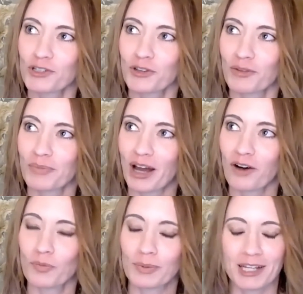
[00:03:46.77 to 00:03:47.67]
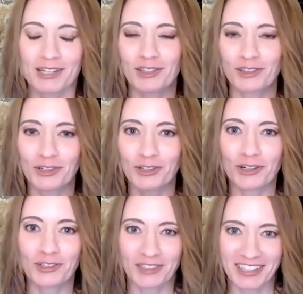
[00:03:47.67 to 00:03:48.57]
So that'd be alphabetized.
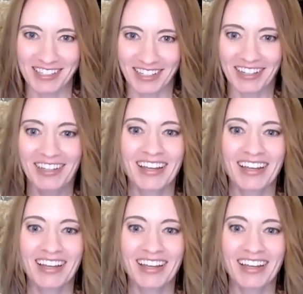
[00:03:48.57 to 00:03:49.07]
Learner, Lisa.